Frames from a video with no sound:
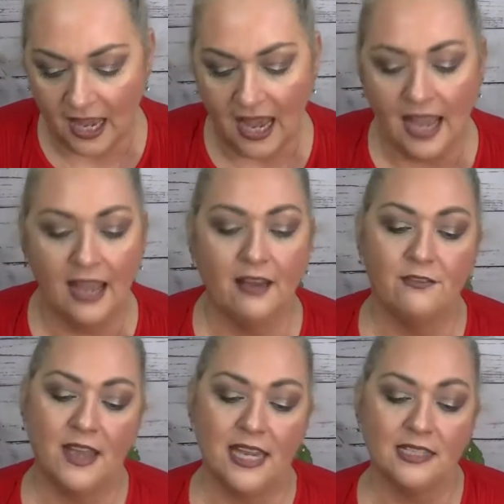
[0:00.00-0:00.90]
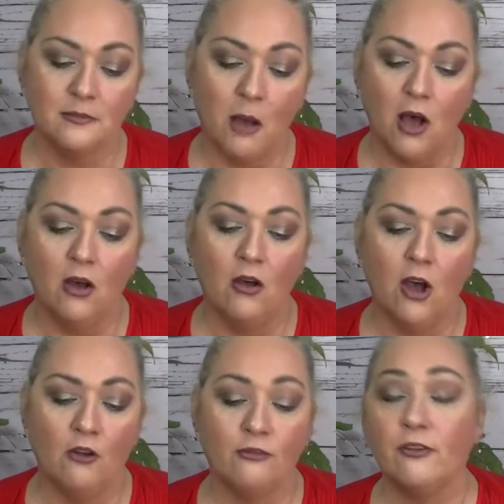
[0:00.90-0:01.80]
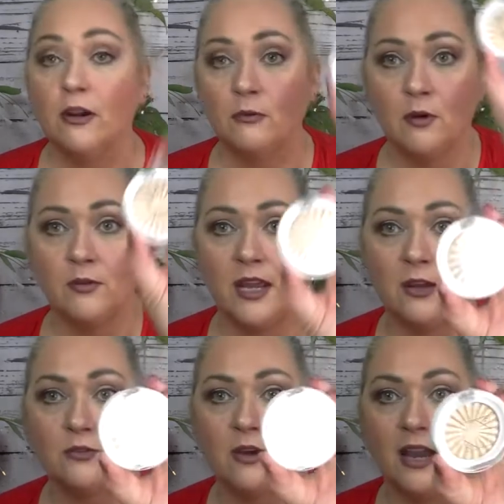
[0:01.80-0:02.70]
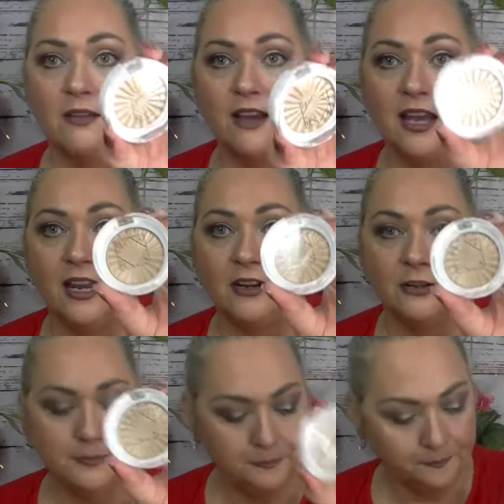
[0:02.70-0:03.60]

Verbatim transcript: I have a small Ofra Rodeo Drive highlighter.